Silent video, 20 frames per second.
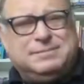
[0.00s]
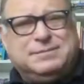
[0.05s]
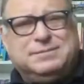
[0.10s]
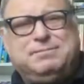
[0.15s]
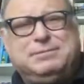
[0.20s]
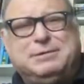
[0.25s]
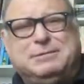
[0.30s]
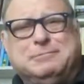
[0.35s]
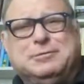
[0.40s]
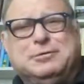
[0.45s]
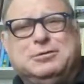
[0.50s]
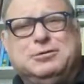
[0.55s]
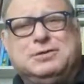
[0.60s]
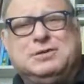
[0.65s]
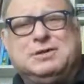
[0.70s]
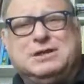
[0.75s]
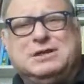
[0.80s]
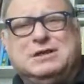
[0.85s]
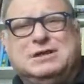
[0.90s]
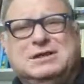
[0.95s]
people who
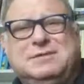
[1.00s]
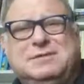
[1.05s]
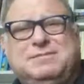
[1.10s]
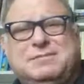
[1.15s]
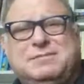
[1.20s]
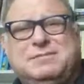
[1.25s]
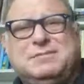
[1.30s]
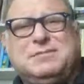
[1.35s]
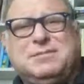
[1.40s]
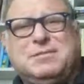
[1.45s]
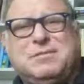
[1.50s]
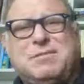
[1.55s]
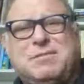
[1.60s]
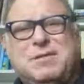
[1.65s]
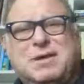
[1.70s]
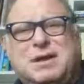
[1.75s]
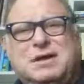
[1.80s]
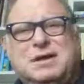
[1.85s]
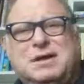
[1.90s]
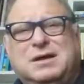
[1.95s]
study
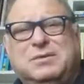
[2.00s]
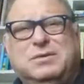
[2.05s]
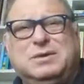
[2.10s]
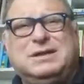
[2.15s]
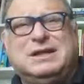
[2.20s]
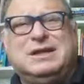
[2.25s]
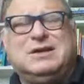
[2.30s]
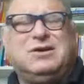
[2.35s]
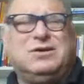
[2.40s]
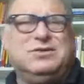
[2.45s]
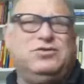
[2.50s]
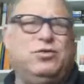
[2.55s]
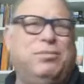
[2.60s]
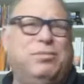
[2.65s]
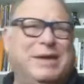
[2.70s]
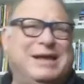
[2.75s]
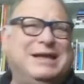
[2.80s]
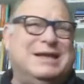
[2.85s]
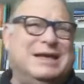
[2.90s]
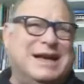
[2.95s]
what they call
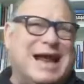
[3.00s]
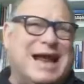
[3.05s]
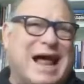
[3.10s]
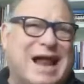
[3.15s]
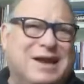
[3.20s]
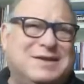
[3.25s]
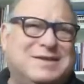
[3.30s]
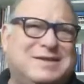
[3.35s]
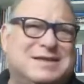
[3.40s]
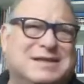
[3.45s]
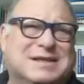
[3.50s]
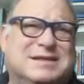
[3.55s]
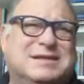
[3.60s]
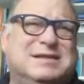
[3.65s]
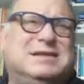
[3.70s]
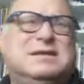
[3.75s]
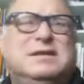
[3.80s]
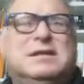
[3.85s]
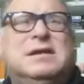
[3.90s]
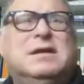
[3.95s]
domain
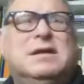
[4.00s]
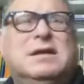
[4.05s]
analysis